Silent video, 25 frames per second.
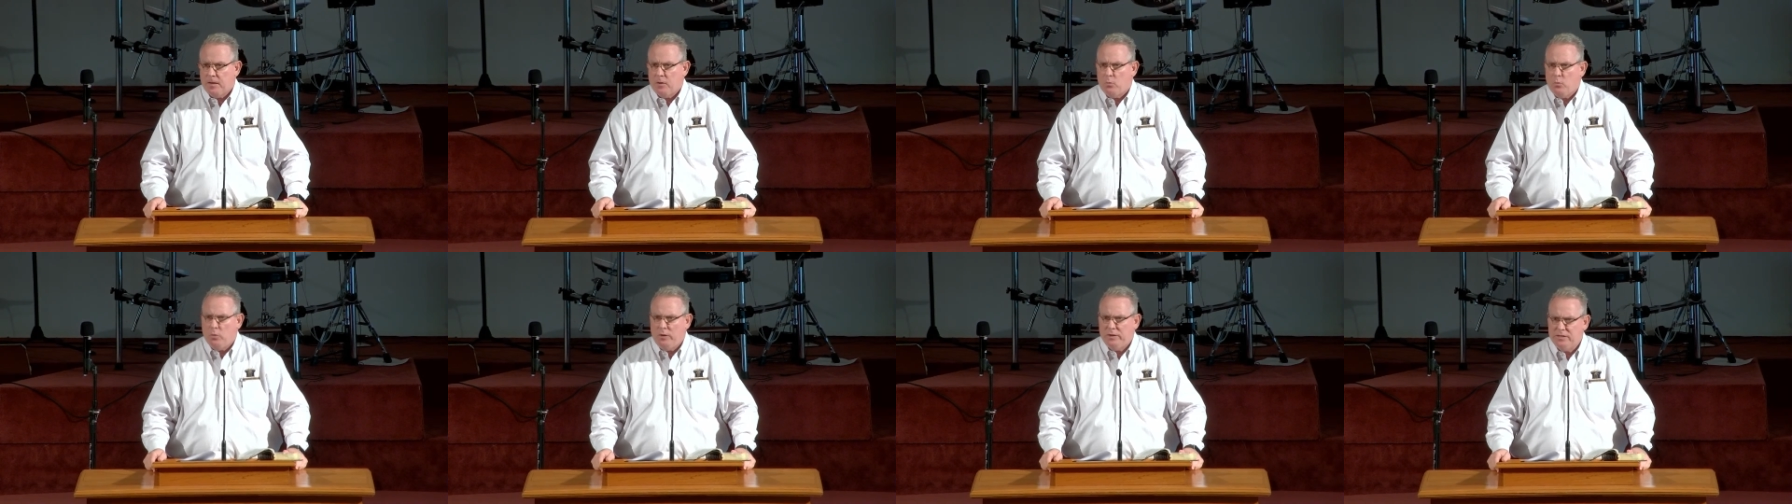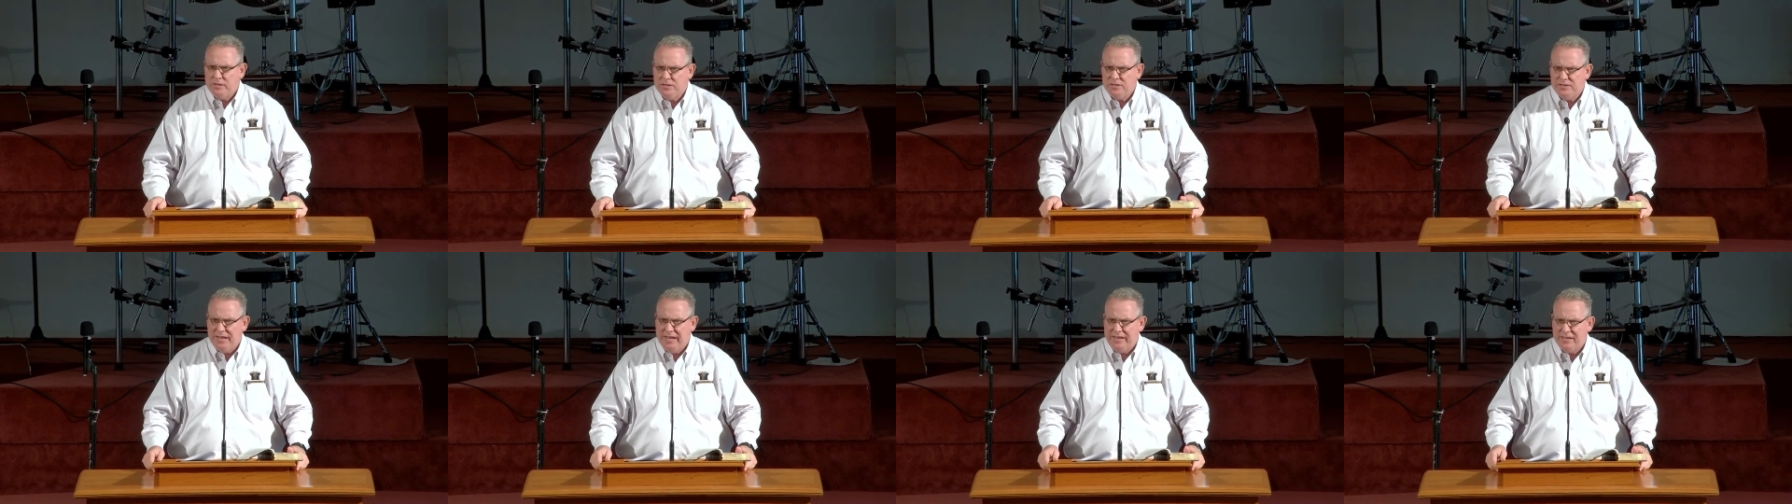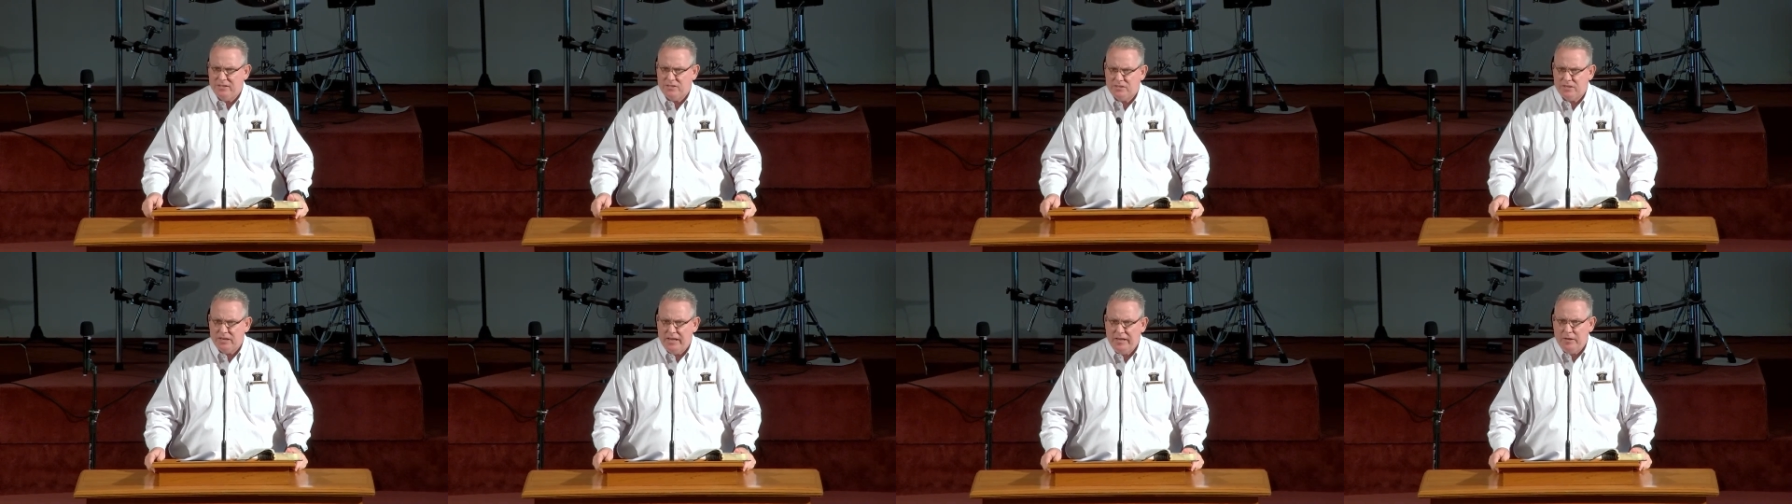What does that
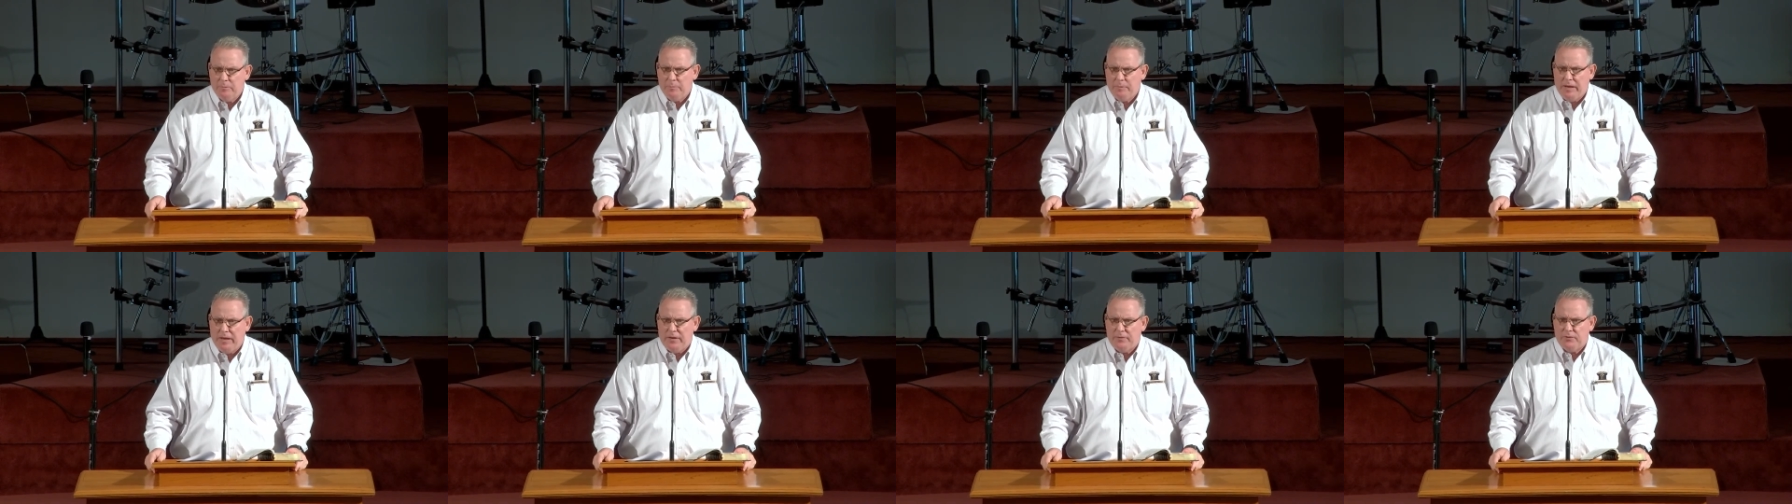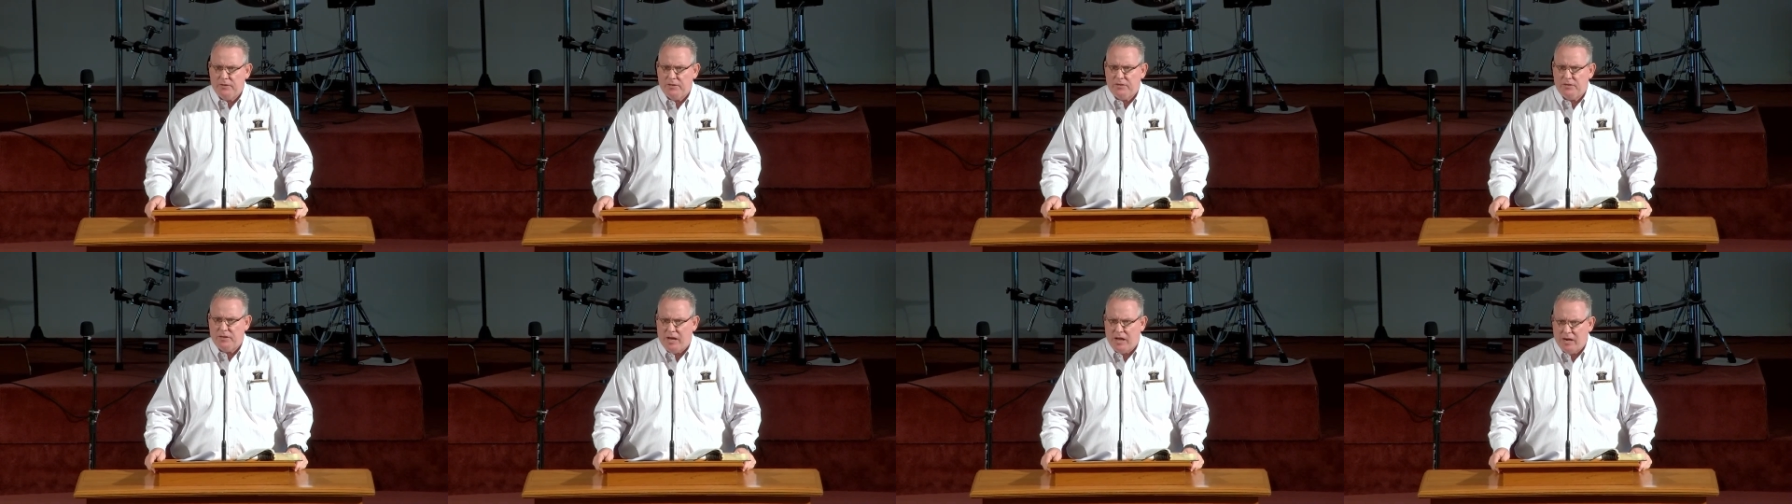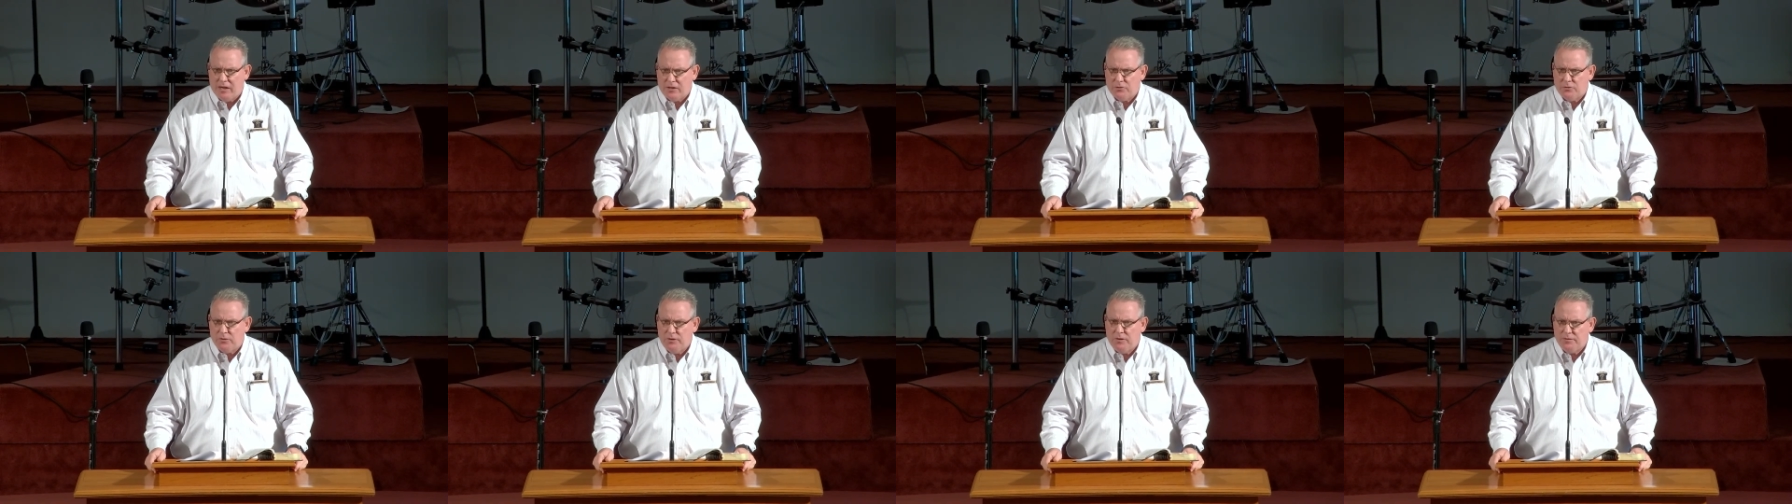say about the
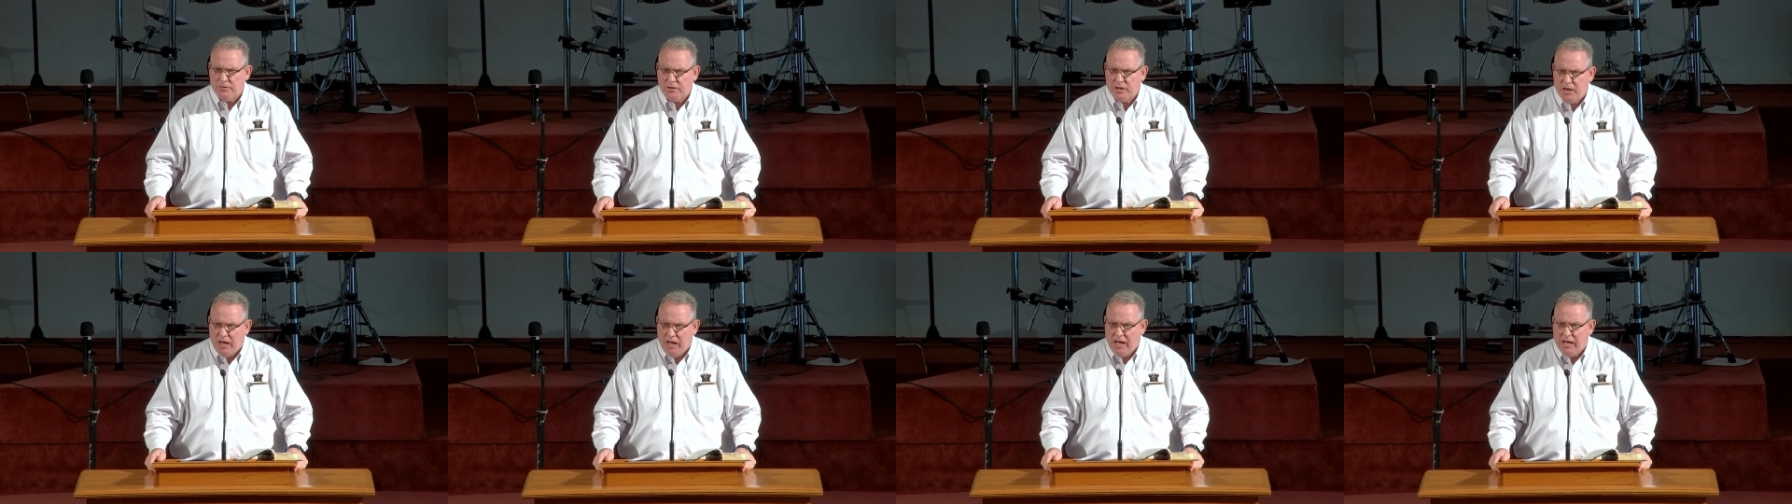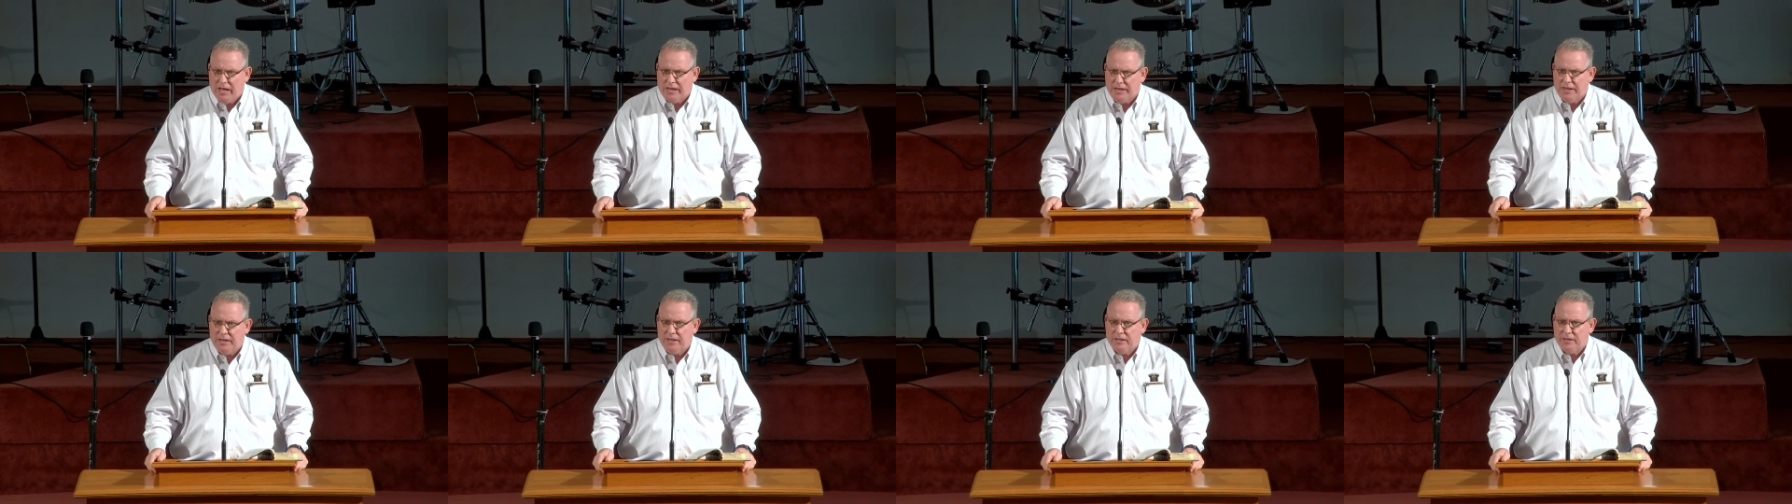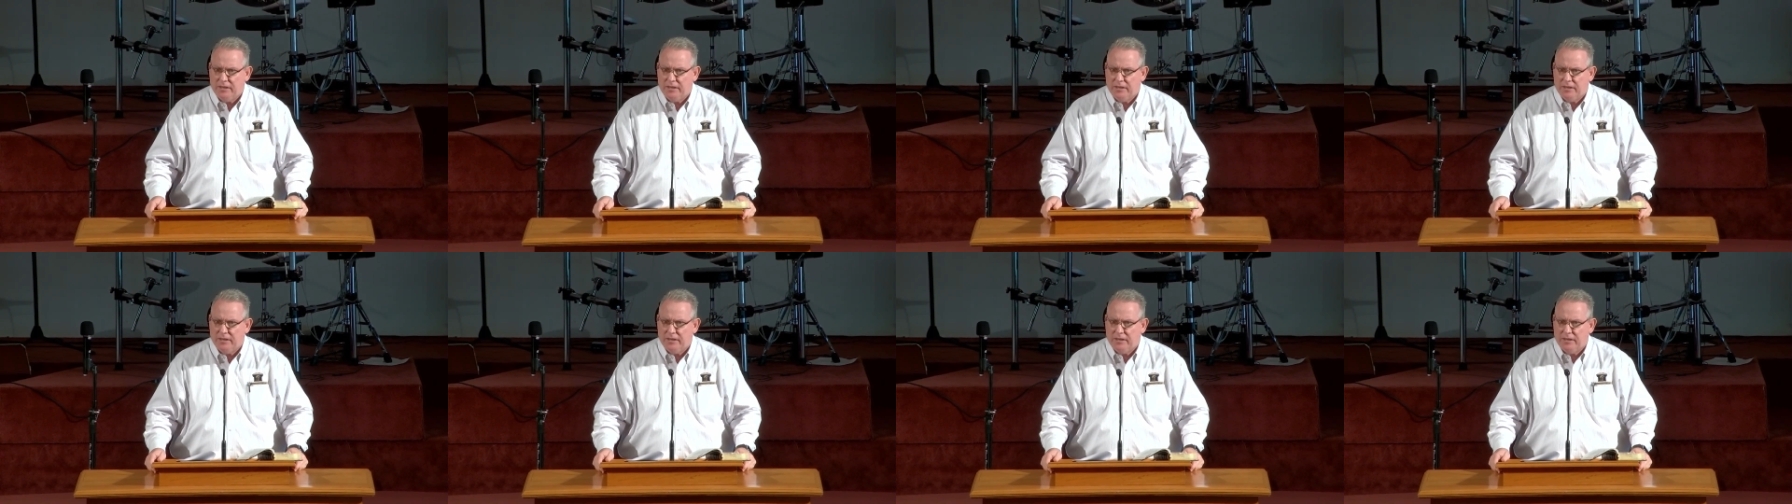doctrine of God?